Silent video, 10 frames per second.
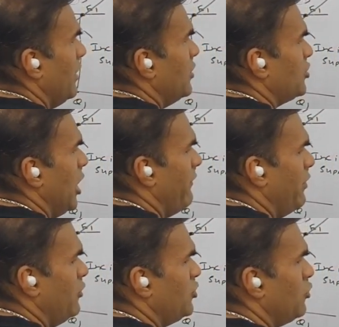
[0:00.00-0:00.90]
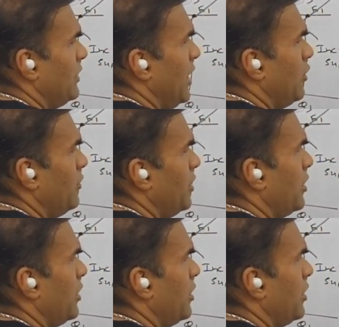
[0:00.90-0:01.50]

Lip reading: So how will you show that on the